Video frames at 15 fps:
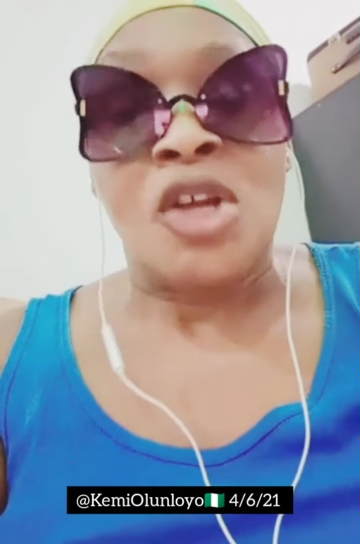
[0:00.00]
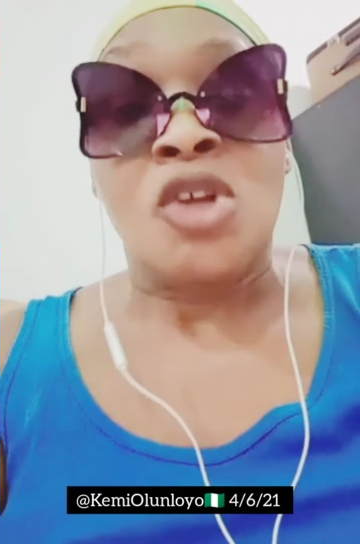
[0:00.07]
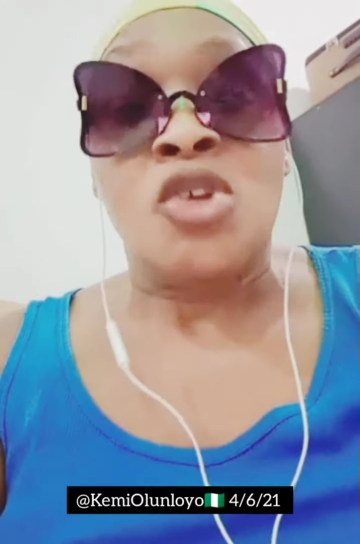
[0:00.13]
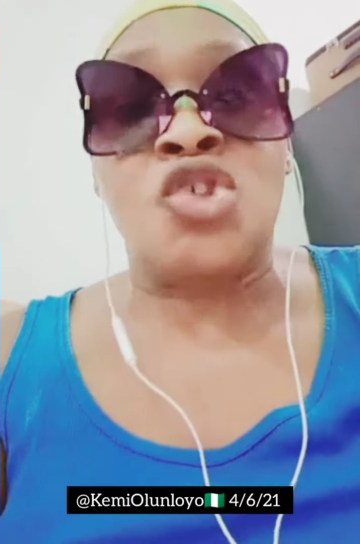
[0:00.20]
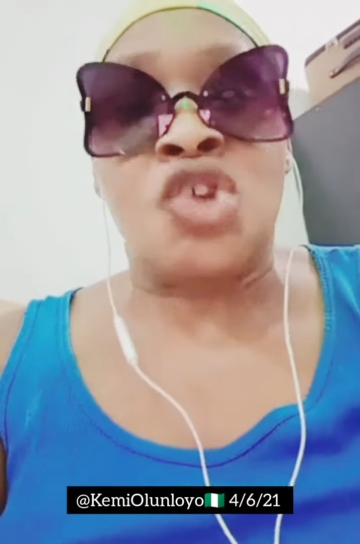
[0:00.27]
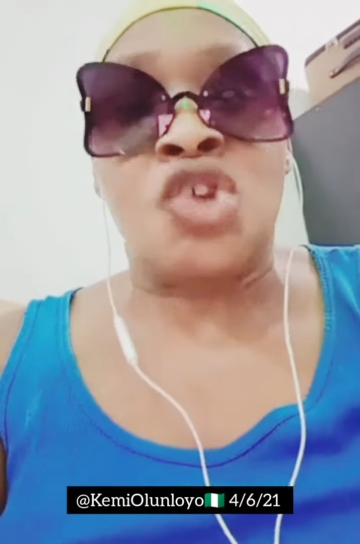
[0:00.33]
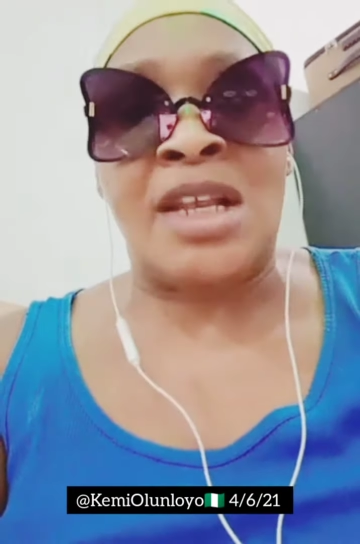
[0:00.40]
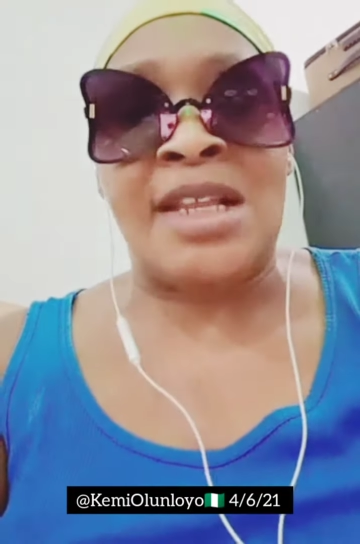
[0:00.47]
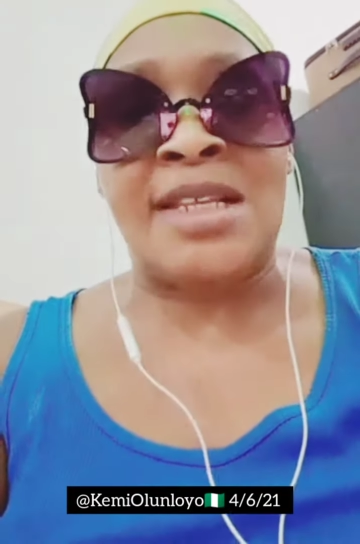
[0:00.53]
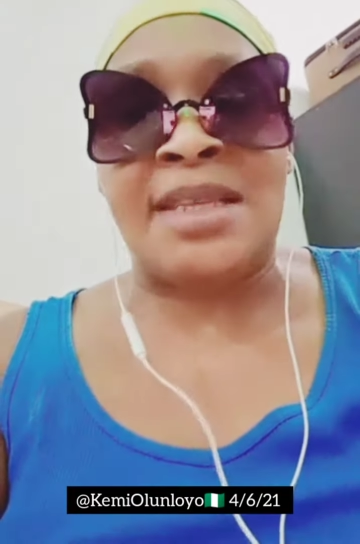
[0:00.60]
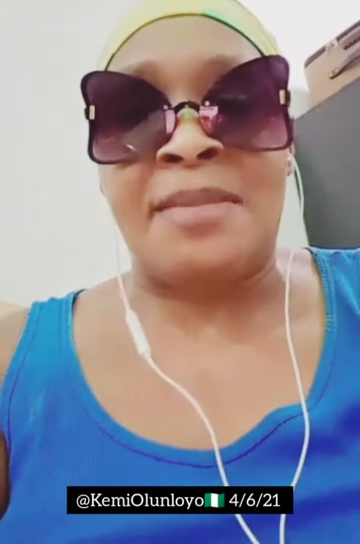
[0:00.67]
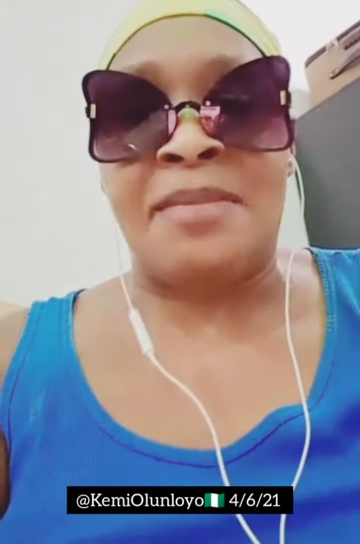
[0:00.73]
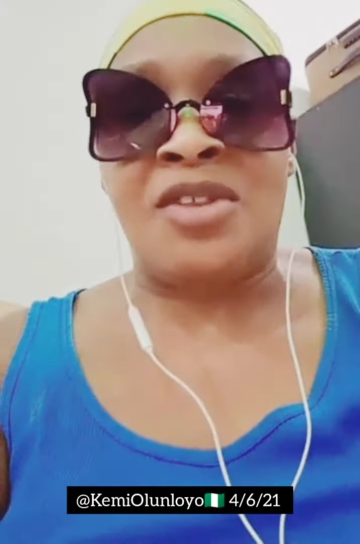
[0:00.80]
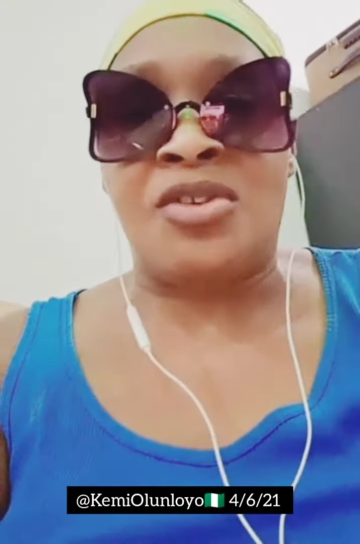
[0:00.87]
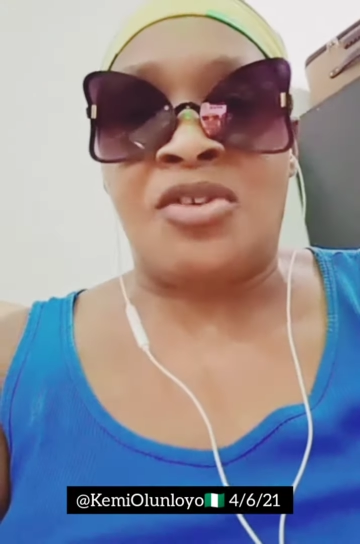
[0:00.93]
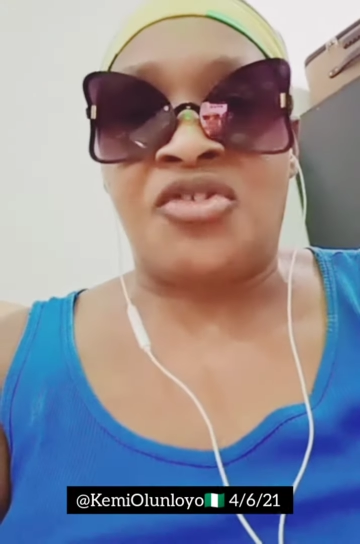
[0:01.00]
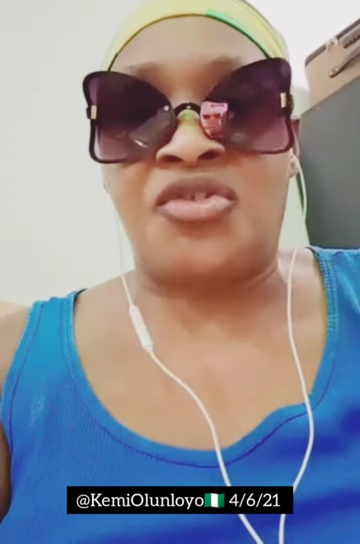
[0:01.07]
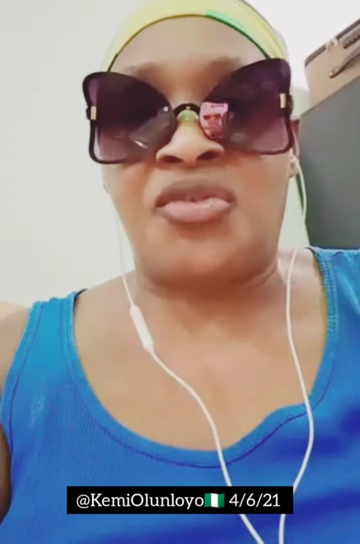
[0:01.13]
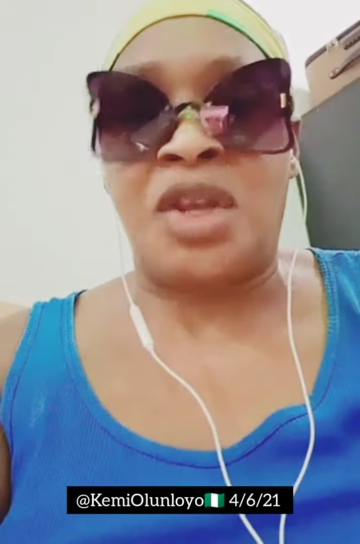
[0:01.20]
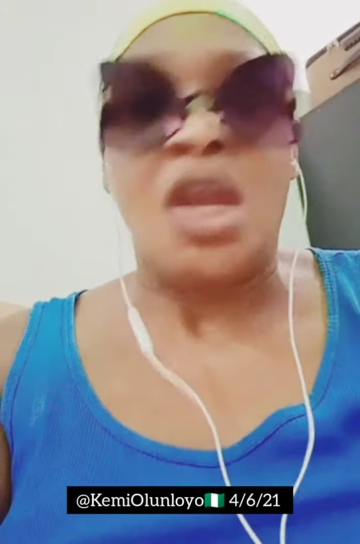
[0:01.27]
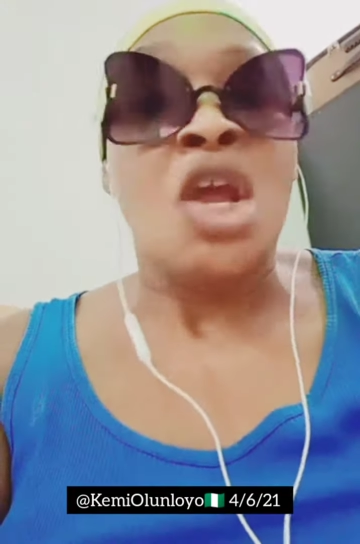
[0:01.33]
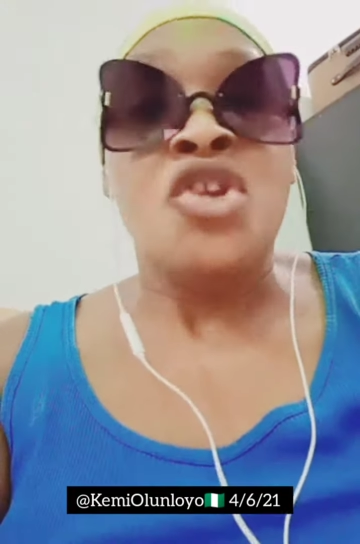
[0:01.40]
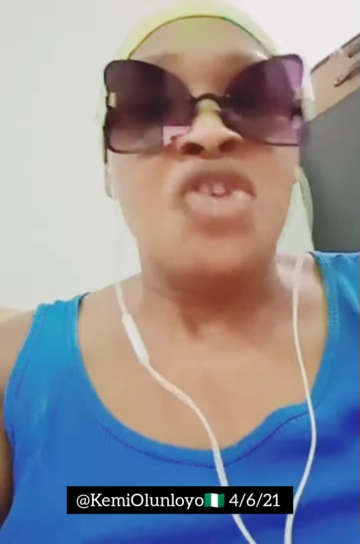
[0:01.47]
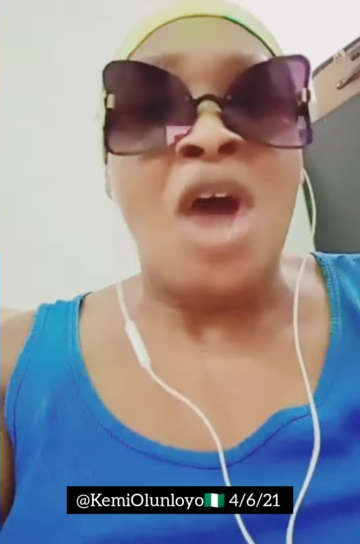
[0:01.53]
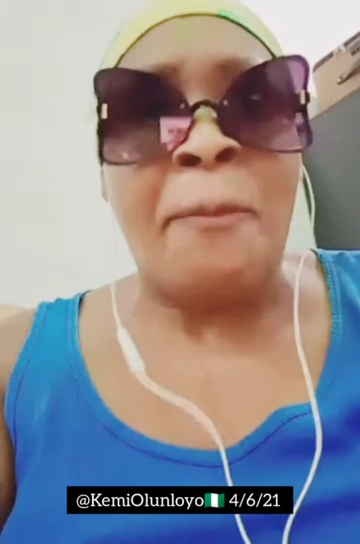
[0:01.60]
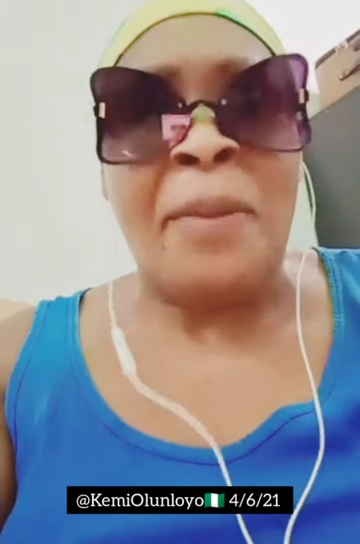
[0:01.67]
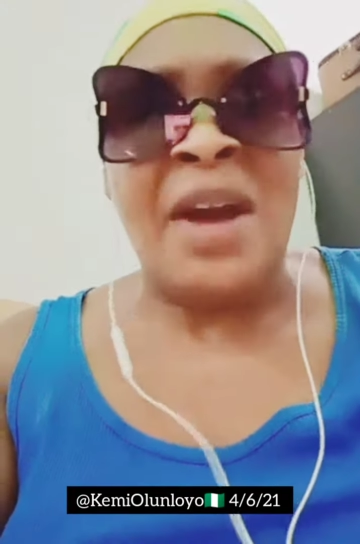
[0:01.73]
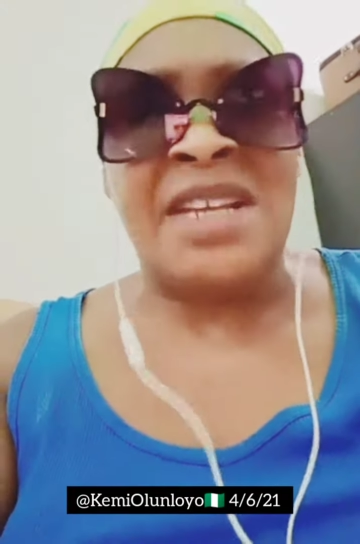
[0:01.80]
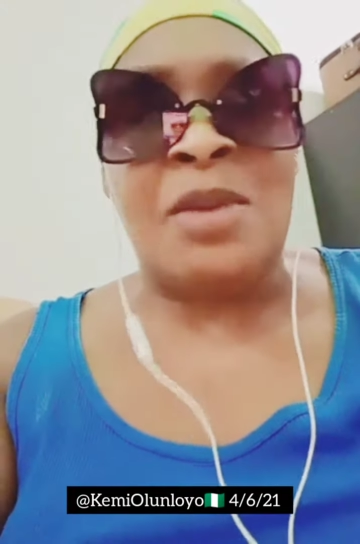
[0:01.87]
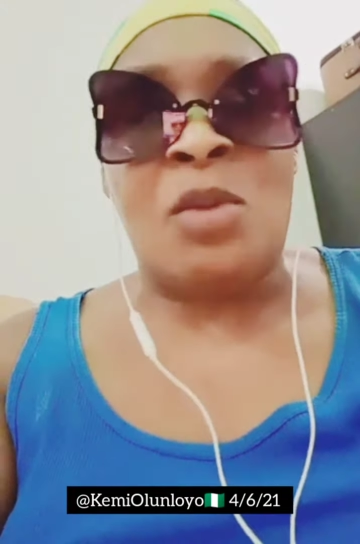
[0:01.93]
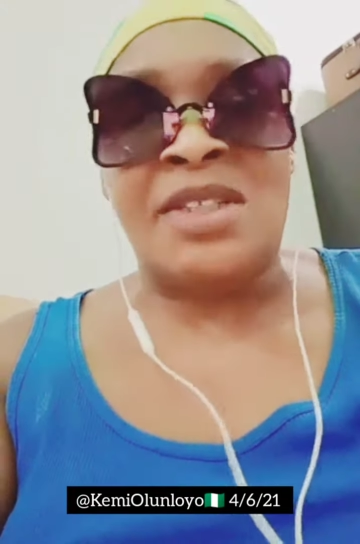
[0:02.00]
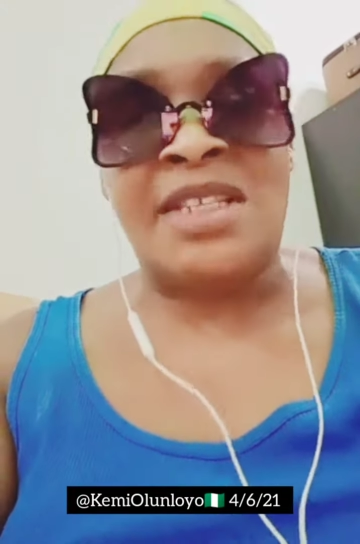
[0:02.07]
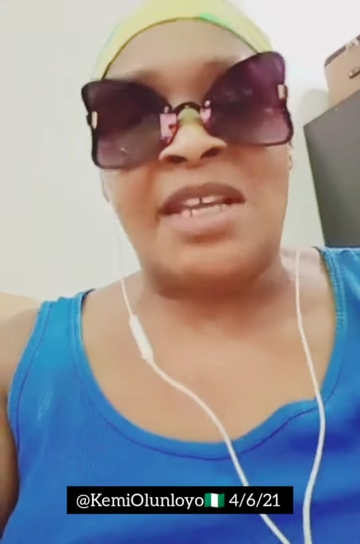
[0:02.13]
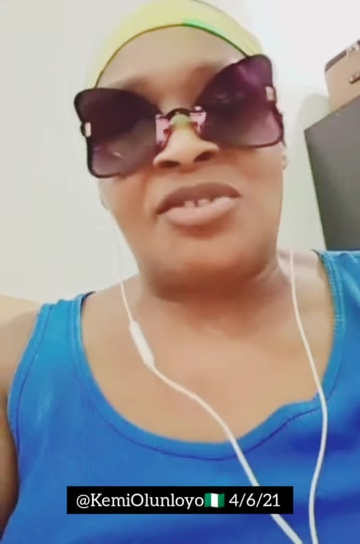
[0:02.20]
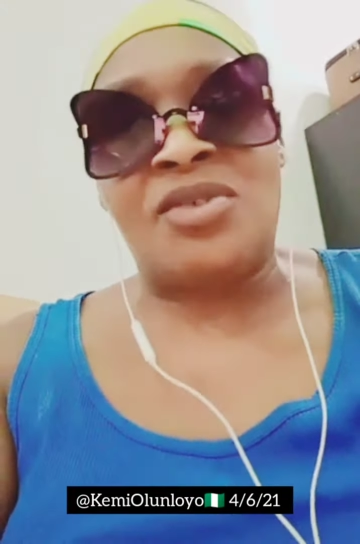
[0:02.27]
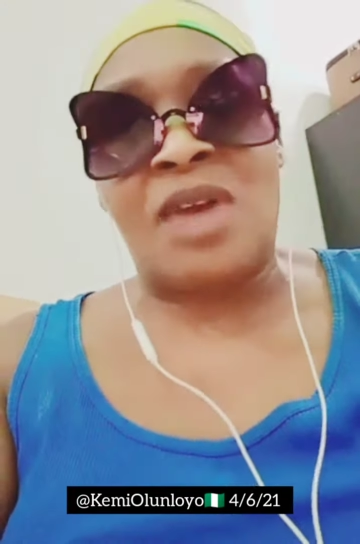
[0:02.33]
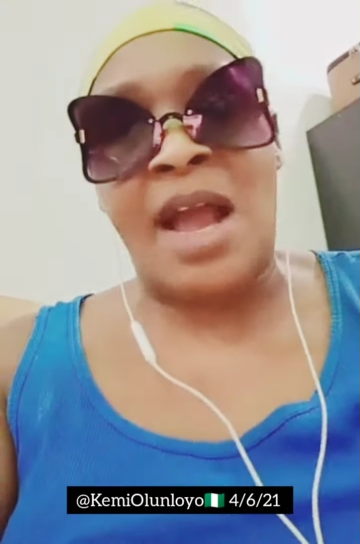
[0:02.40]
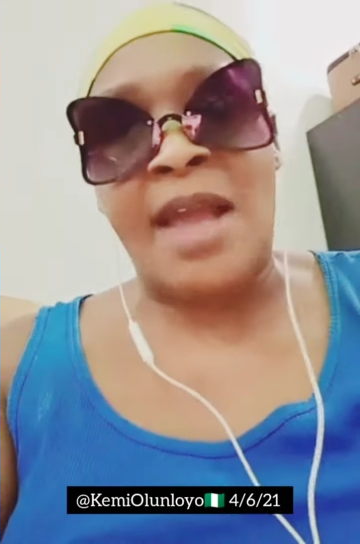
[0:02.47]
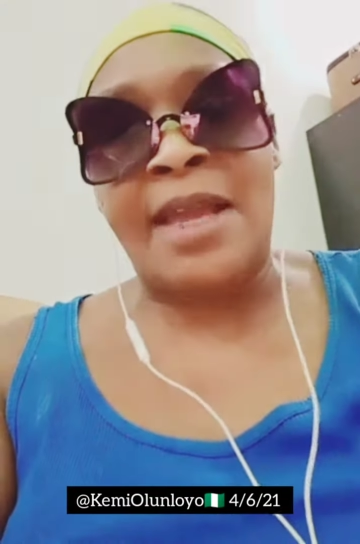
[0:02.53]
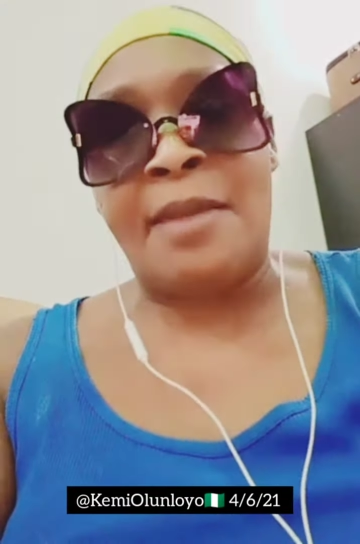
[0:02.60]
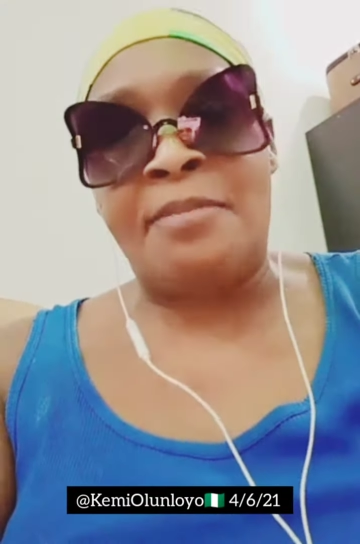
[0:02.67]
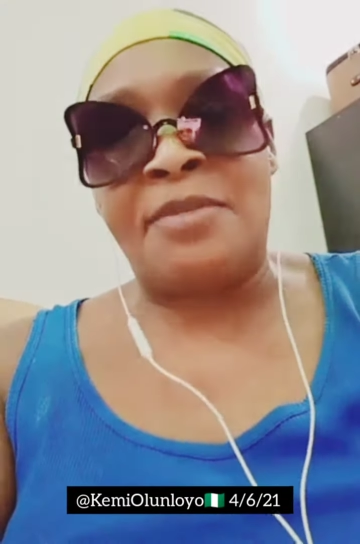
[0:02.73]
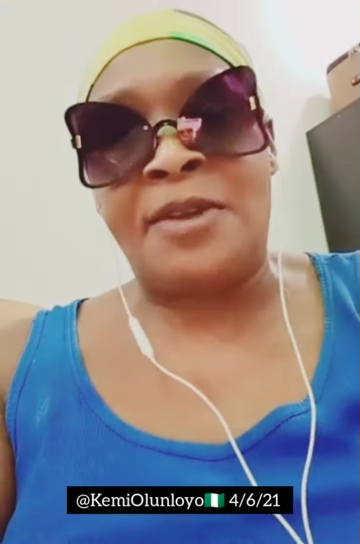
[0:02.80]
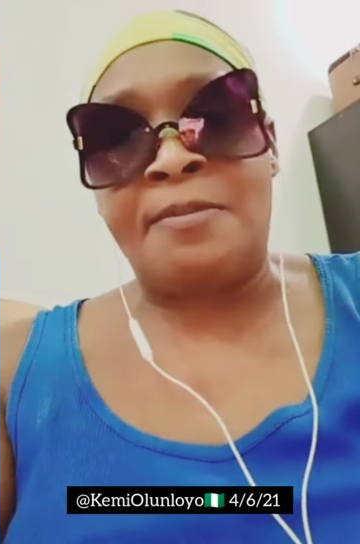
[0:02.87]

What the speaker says: journalism industry. Nobody wanted to hire me.